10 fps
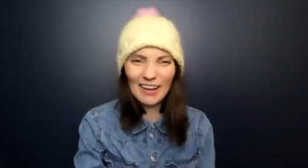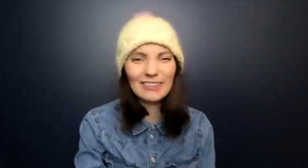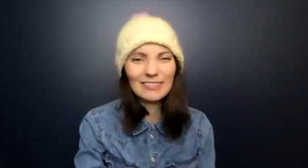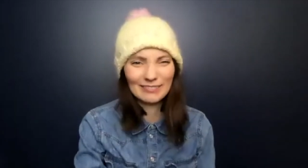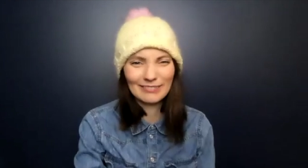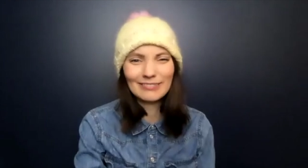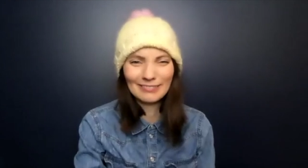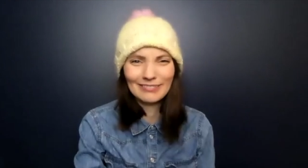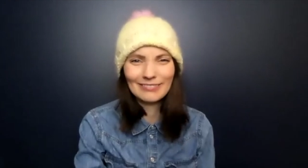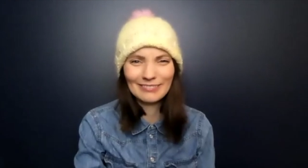lot.
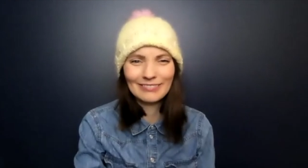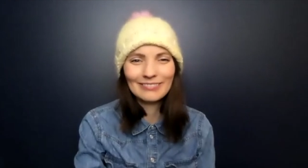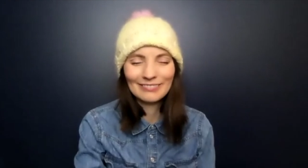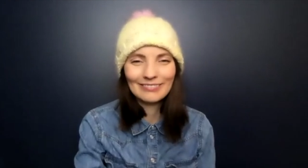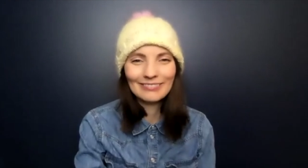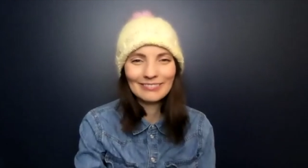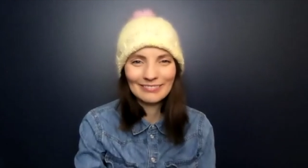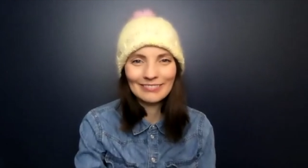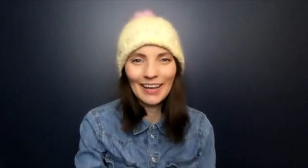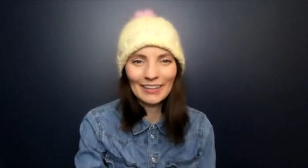it does.
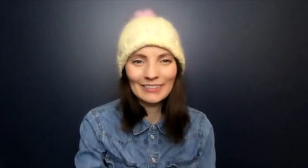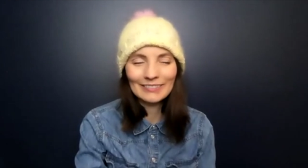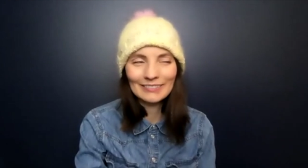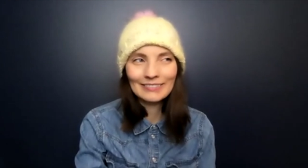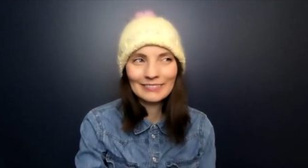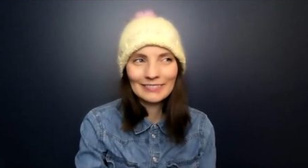Yeah. It